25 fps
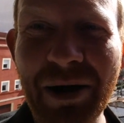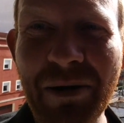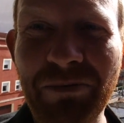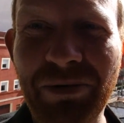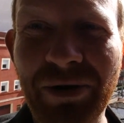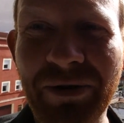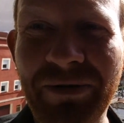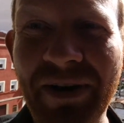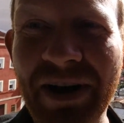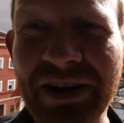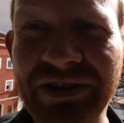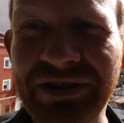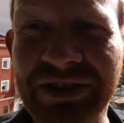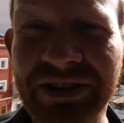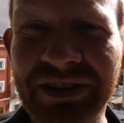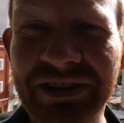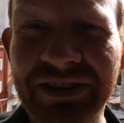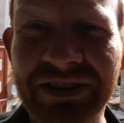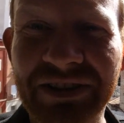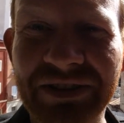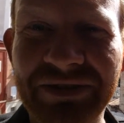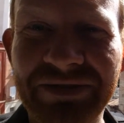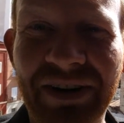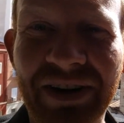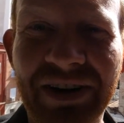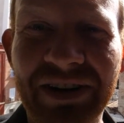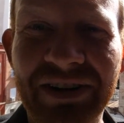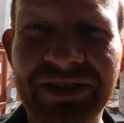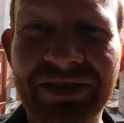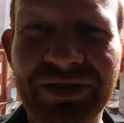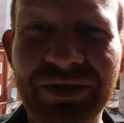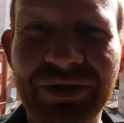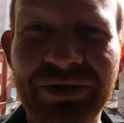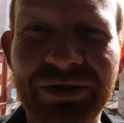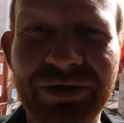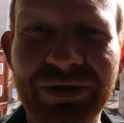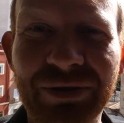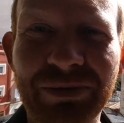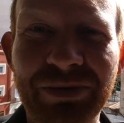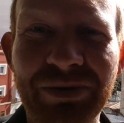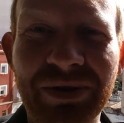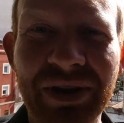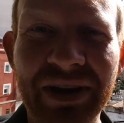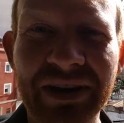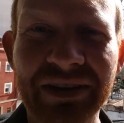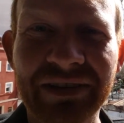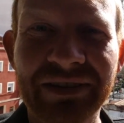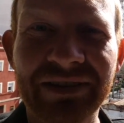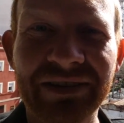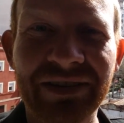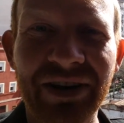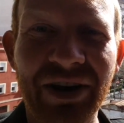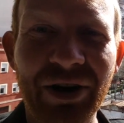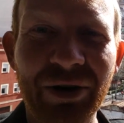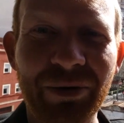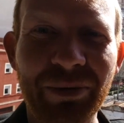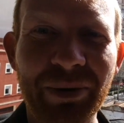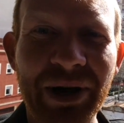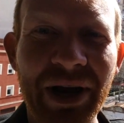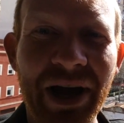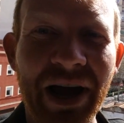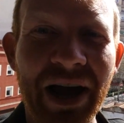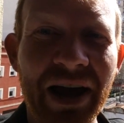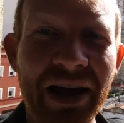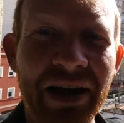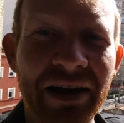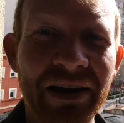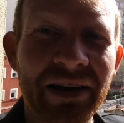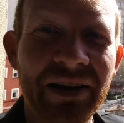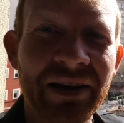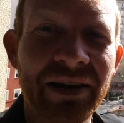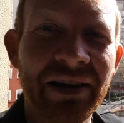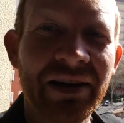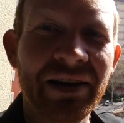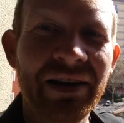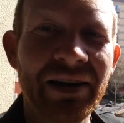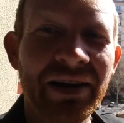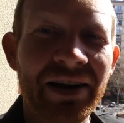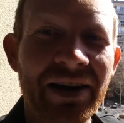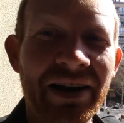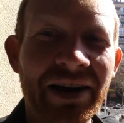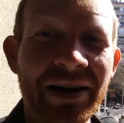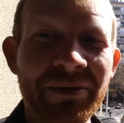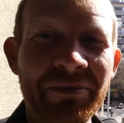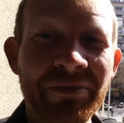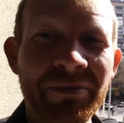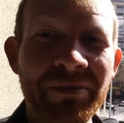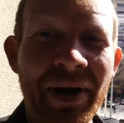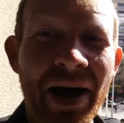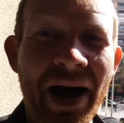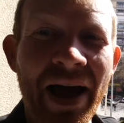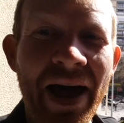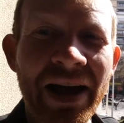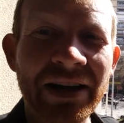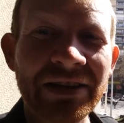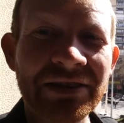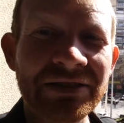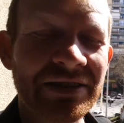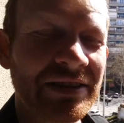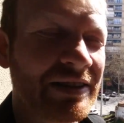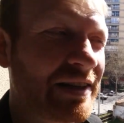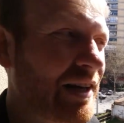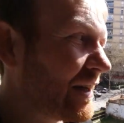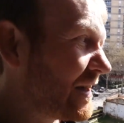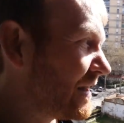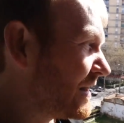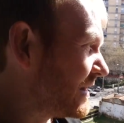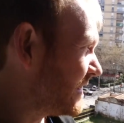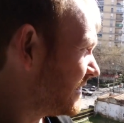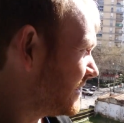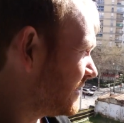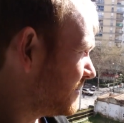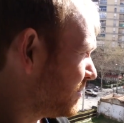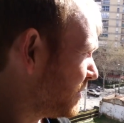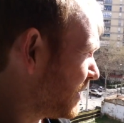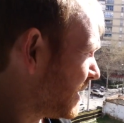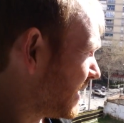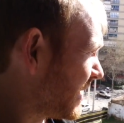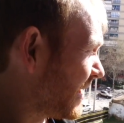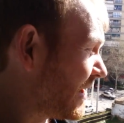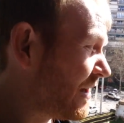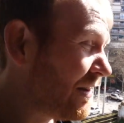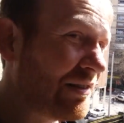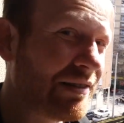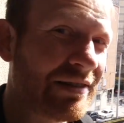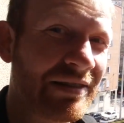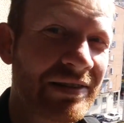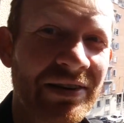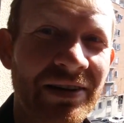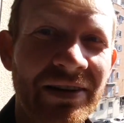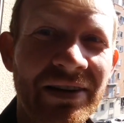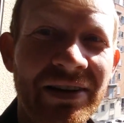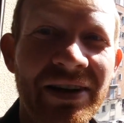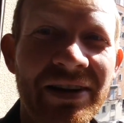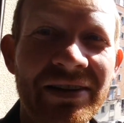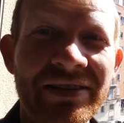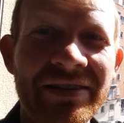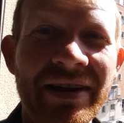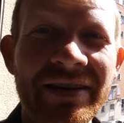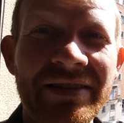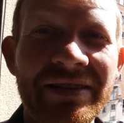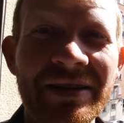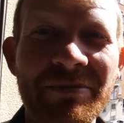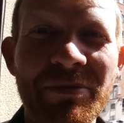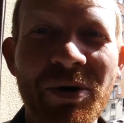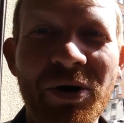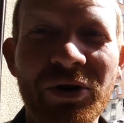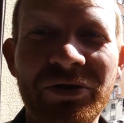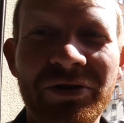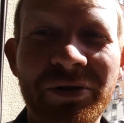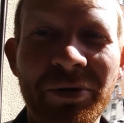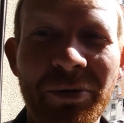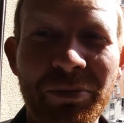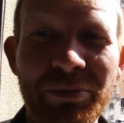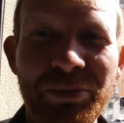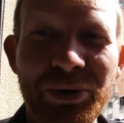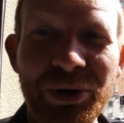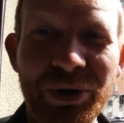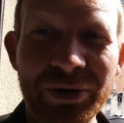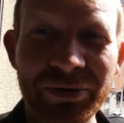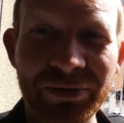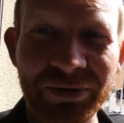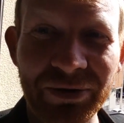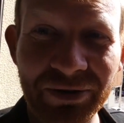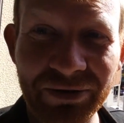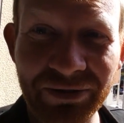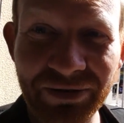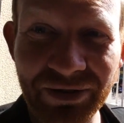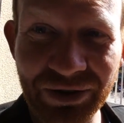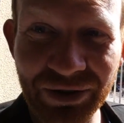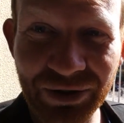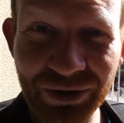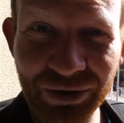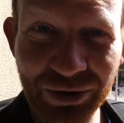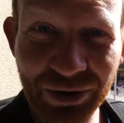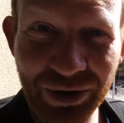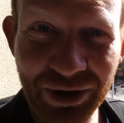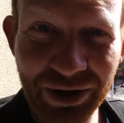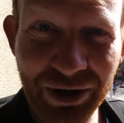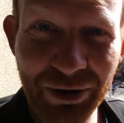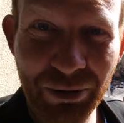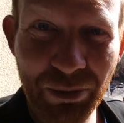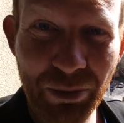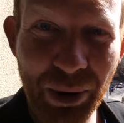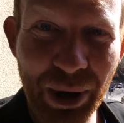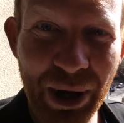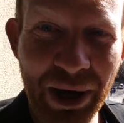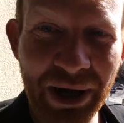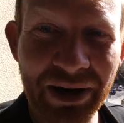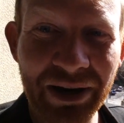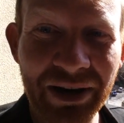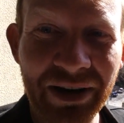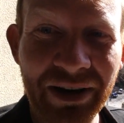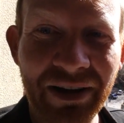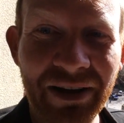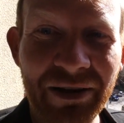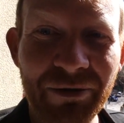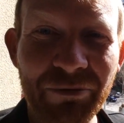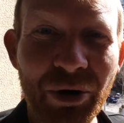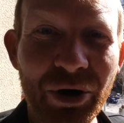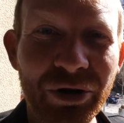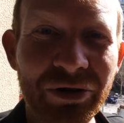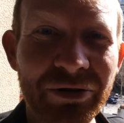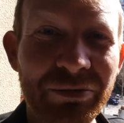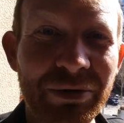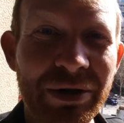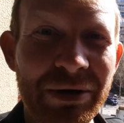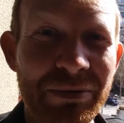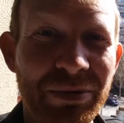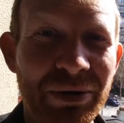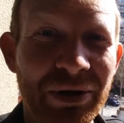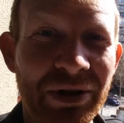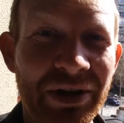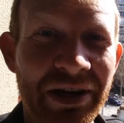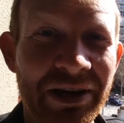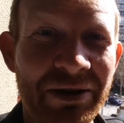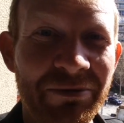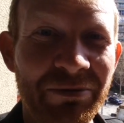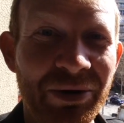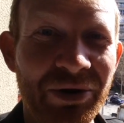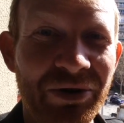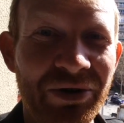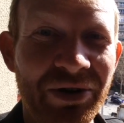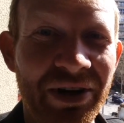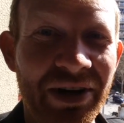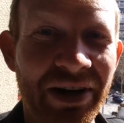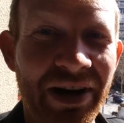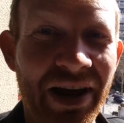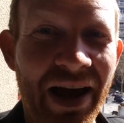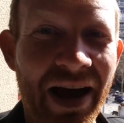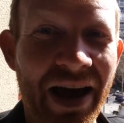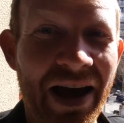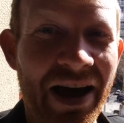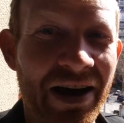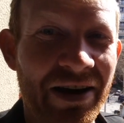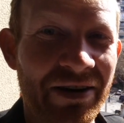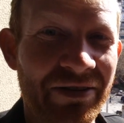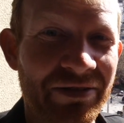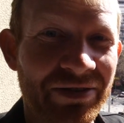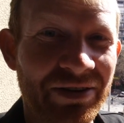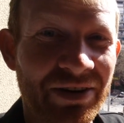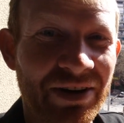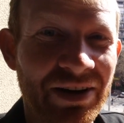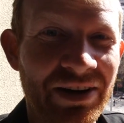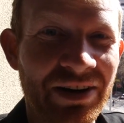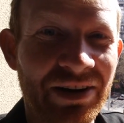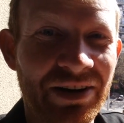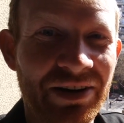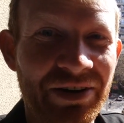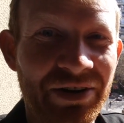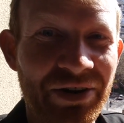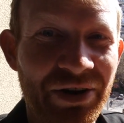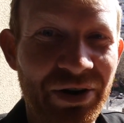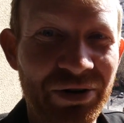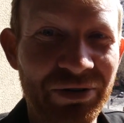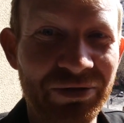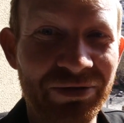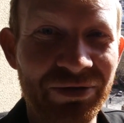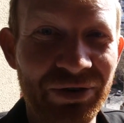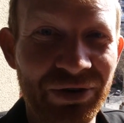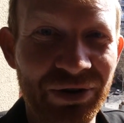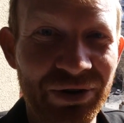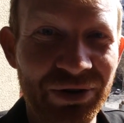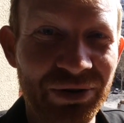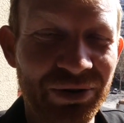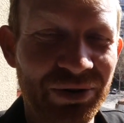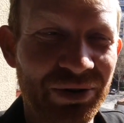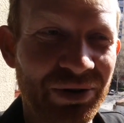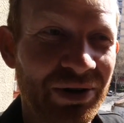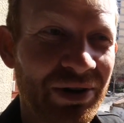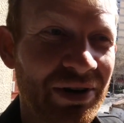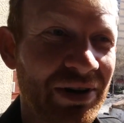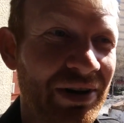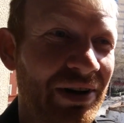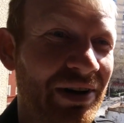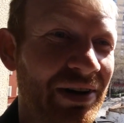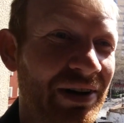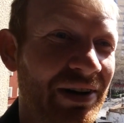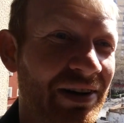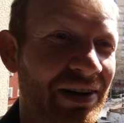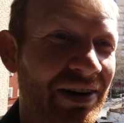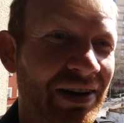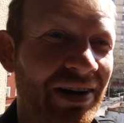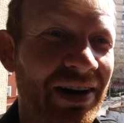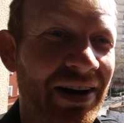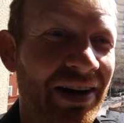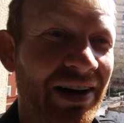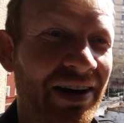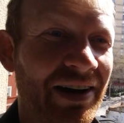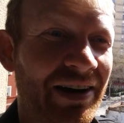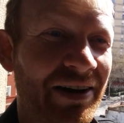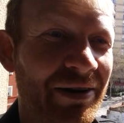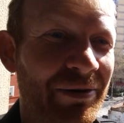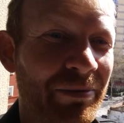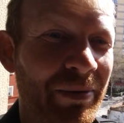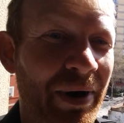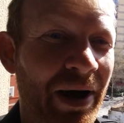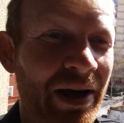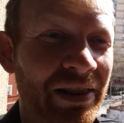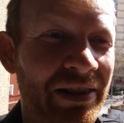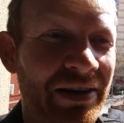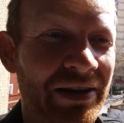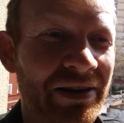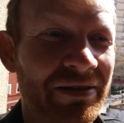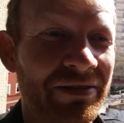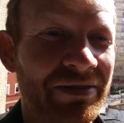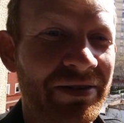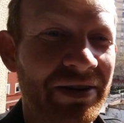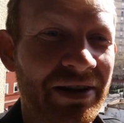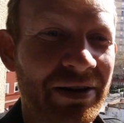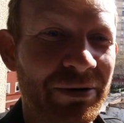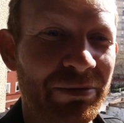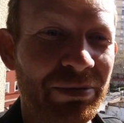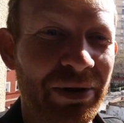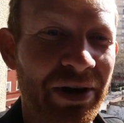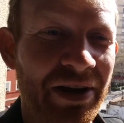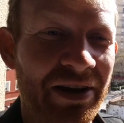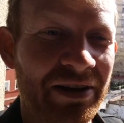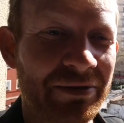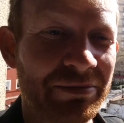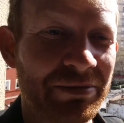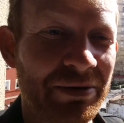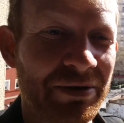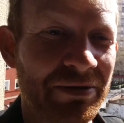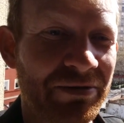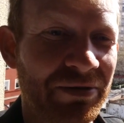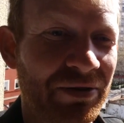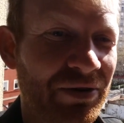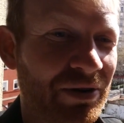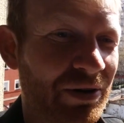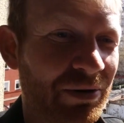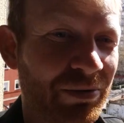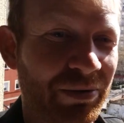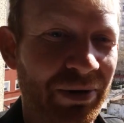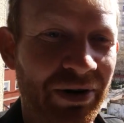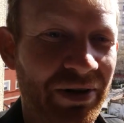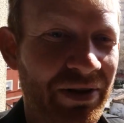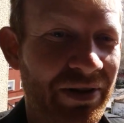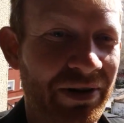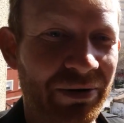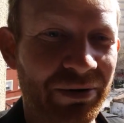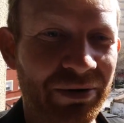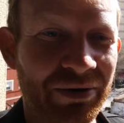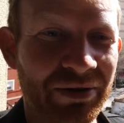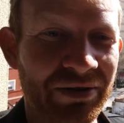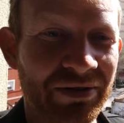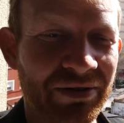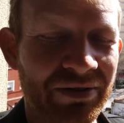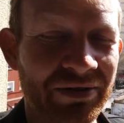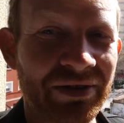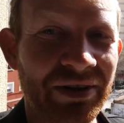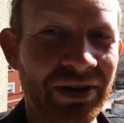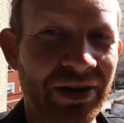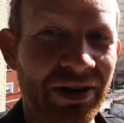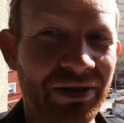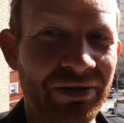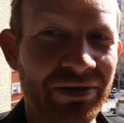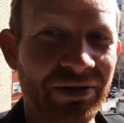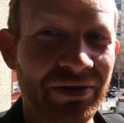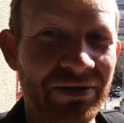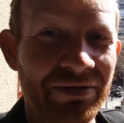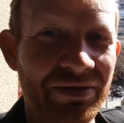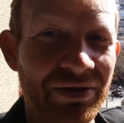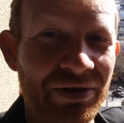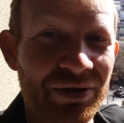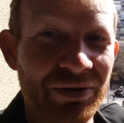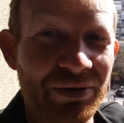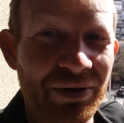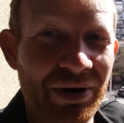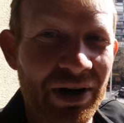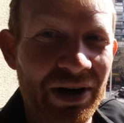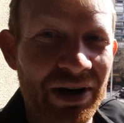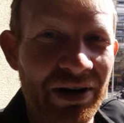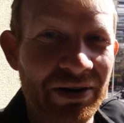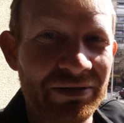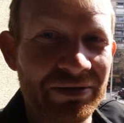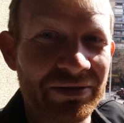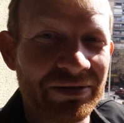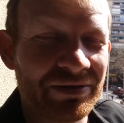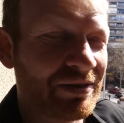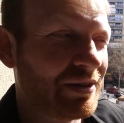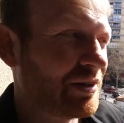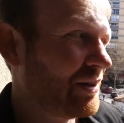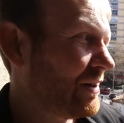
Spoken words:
professional as far as YouTube things go, but hey. I actually like this because it's not the most beautiful view, but most people in Madrid have no view. I lived in a place before where there was, the view of